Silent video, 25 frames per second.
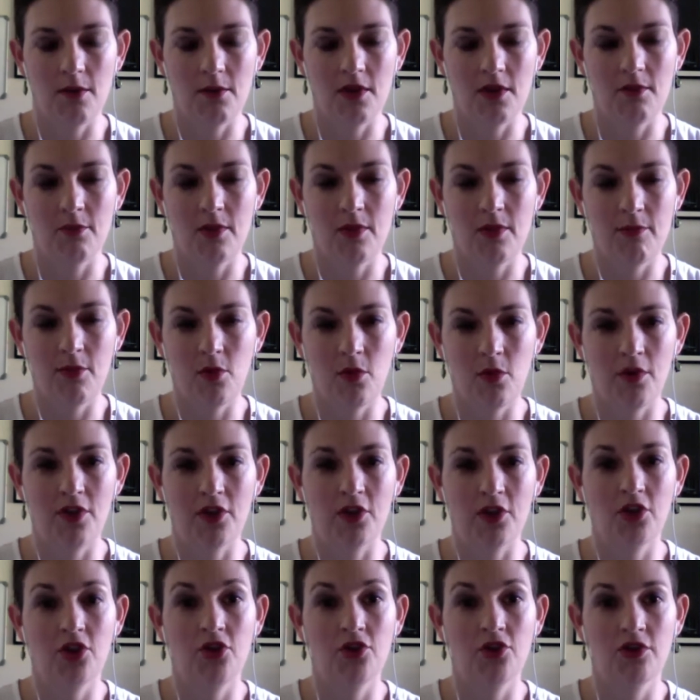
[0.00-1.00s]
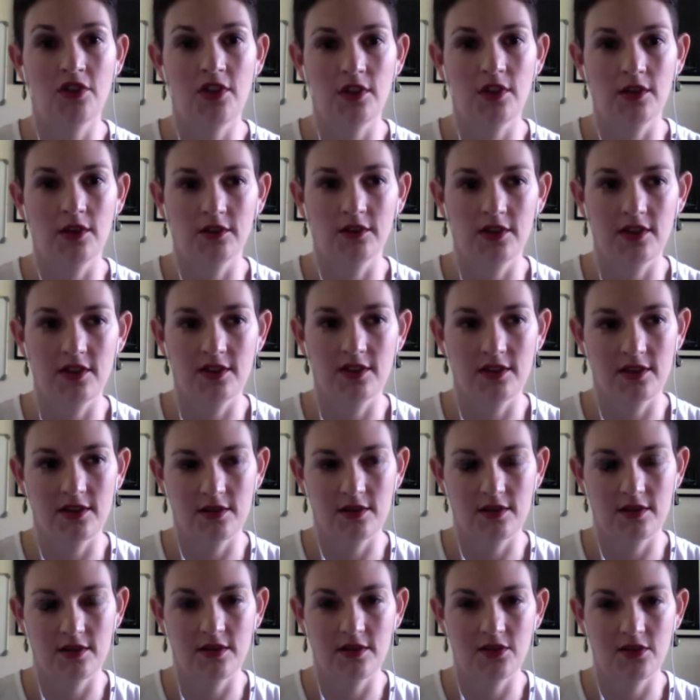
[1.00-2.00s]
people with acute
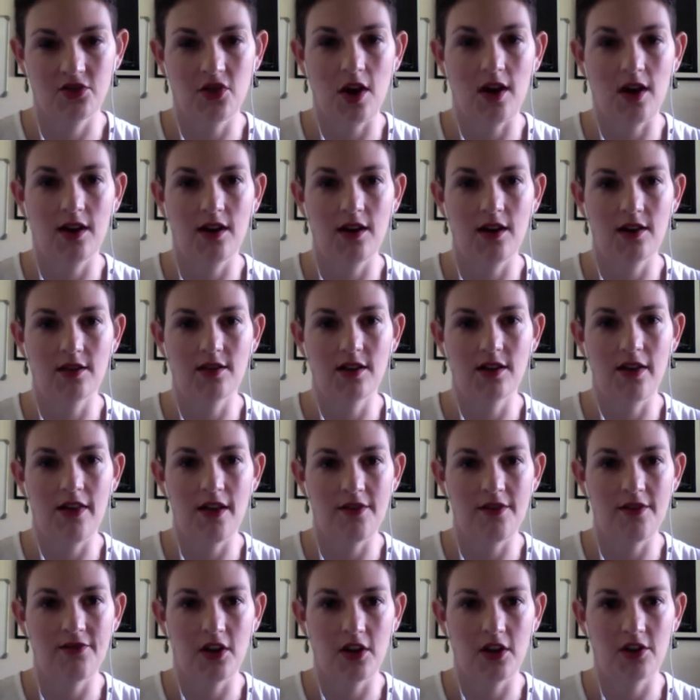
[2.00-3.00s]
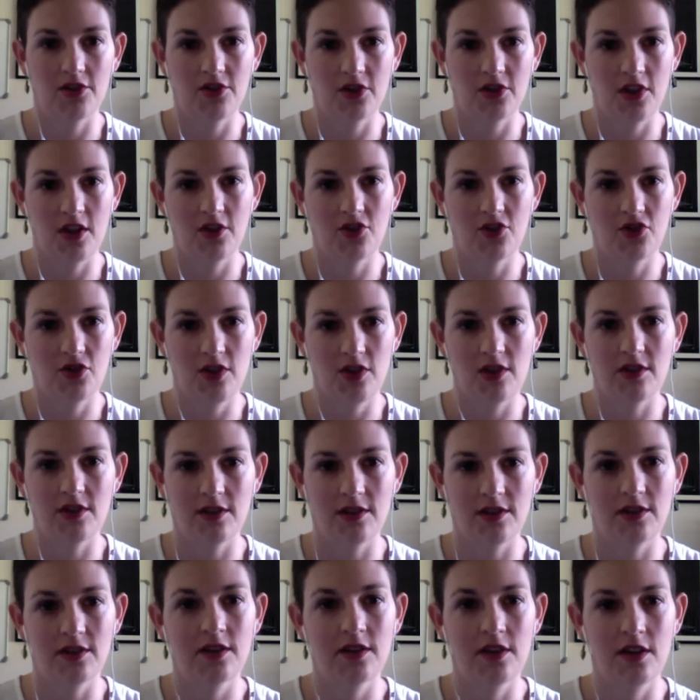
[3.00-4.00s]
illness struggle in South Africa to get
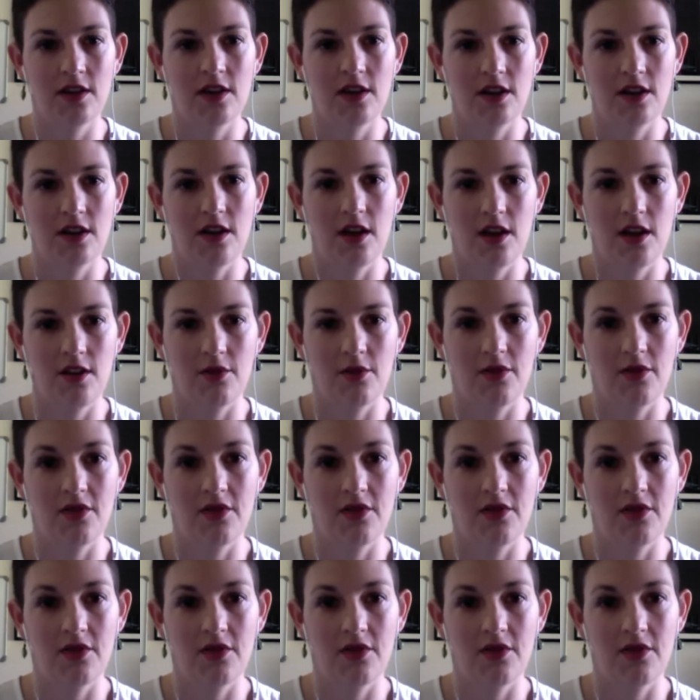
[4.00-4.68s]
treated with